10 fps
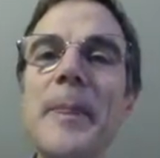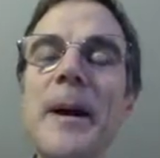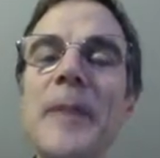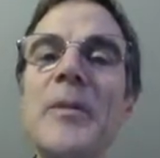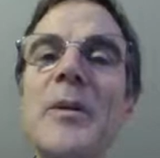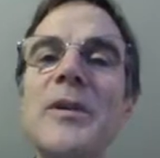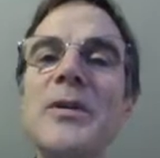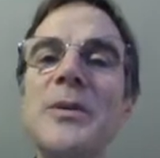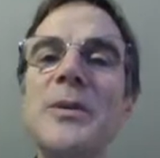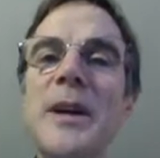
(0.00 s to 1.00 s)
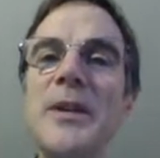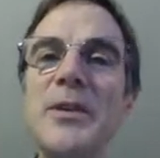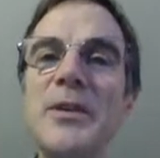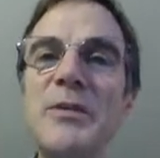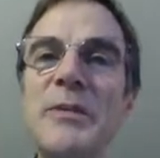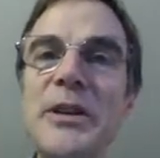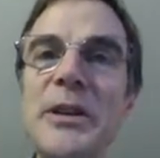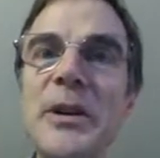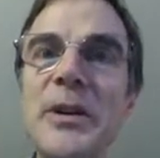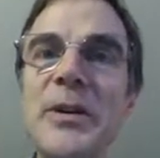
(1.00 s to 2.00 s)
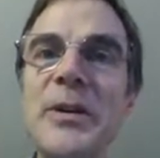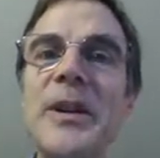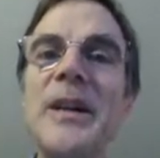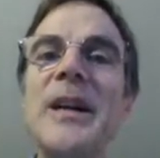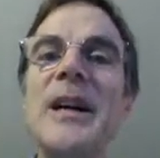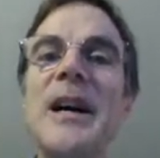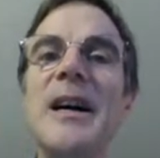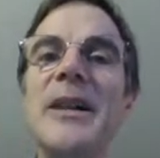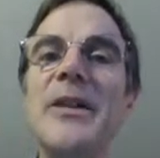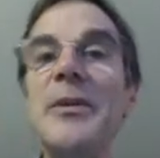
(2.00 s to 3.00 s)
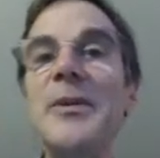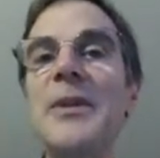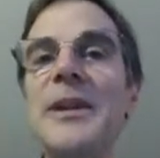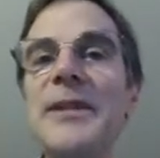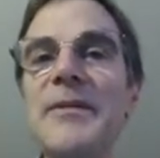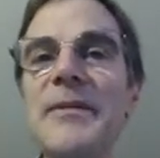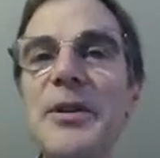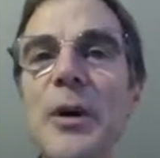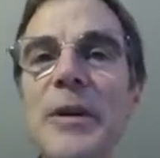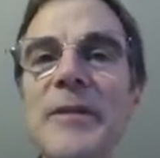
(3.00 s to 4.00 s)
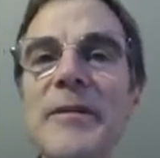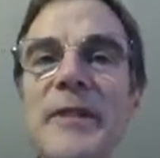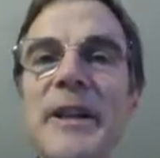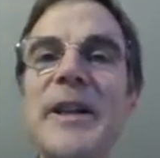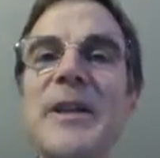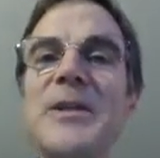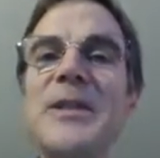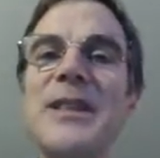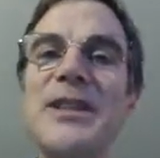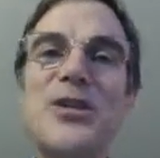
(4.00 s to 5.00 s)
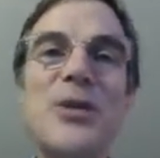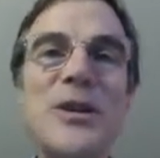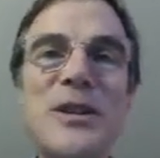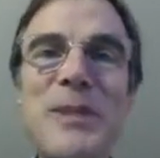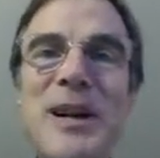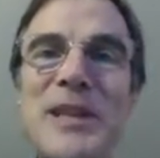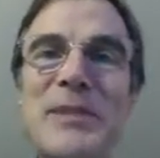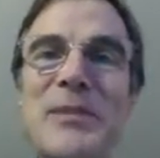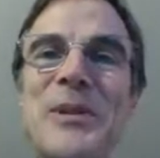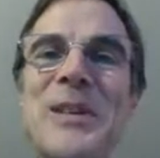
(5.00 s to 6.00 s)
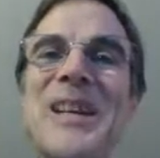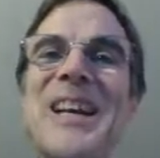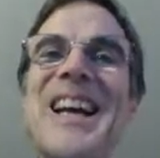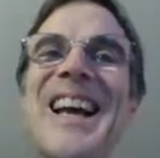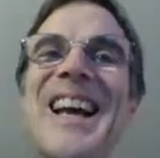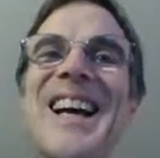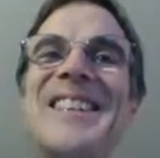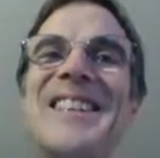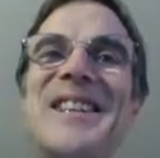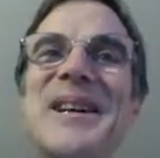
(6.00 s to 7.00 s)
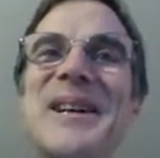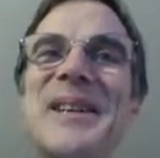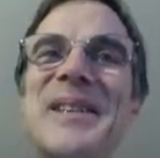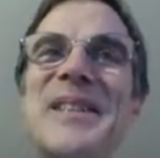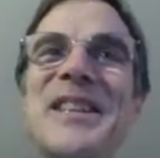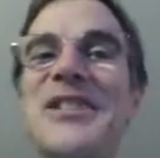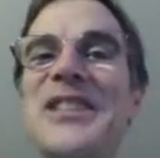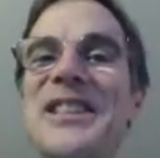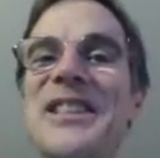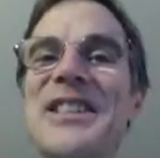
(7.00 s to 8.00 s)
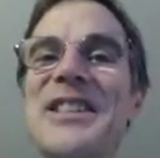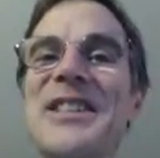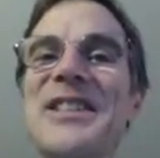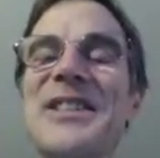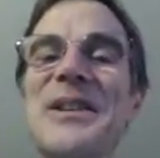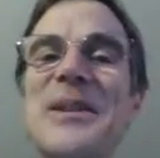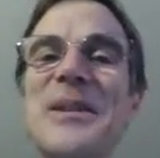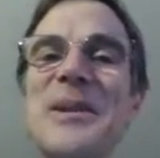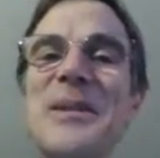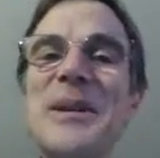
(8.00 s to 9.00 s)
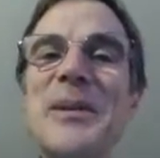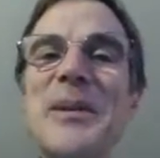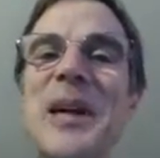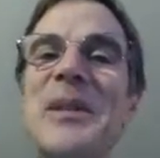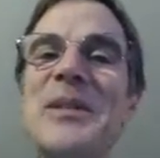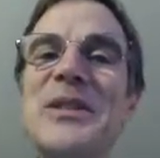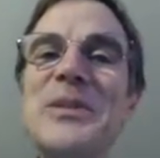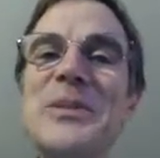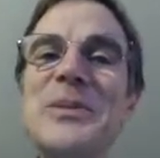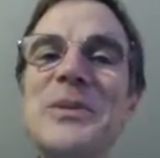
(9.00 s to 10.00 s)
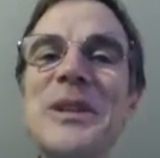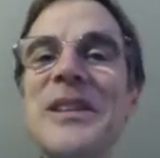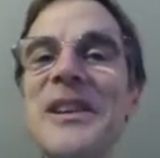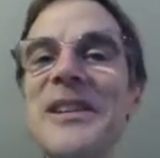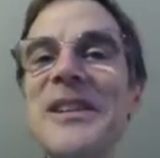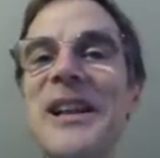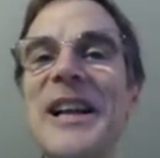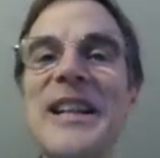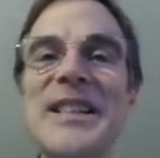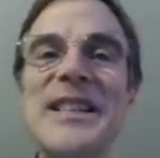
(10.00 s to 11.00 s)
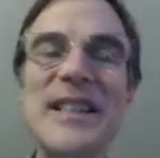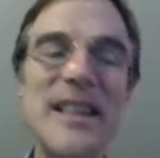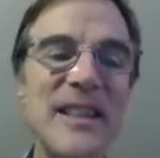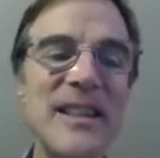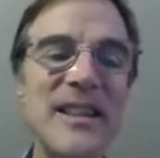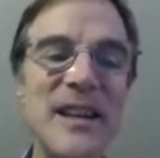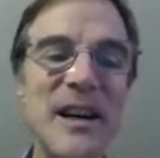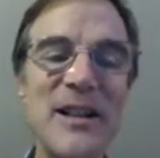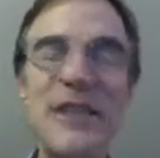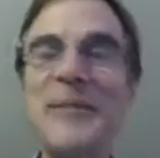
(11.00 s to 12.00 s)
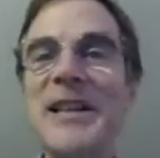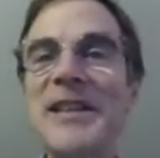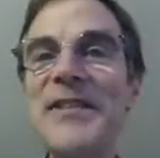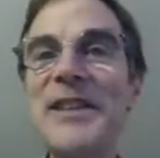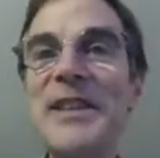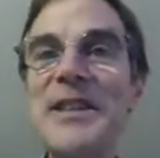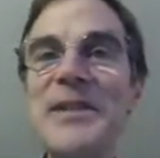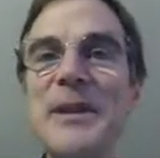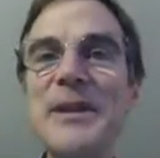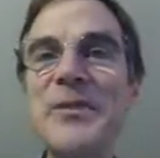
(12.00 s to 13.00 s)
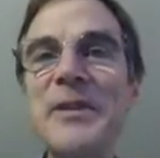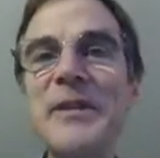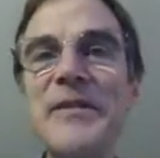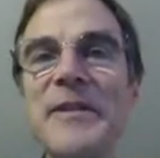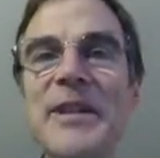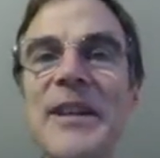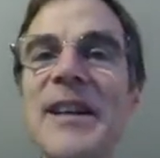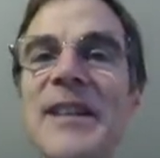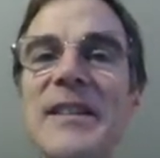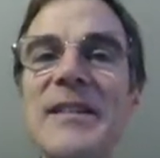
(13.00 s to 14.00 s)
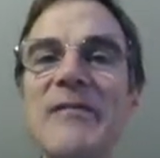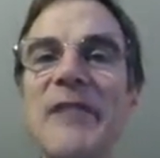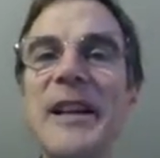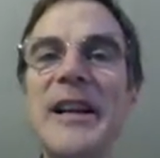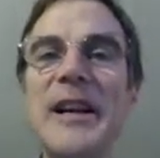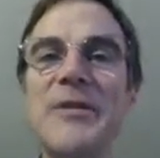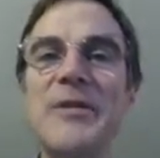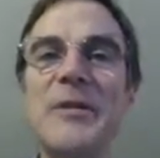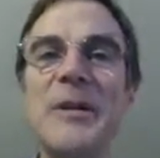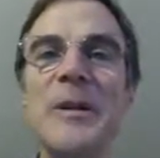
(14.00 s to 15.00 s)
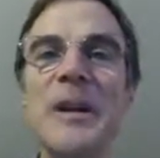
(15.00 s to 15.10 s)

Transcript: I'm going to introduce material uh, through these short videos, as short as possible, and uh, the teaching assistants are going to be around to conduct the class in uh, some activities which we've designed and laid out for,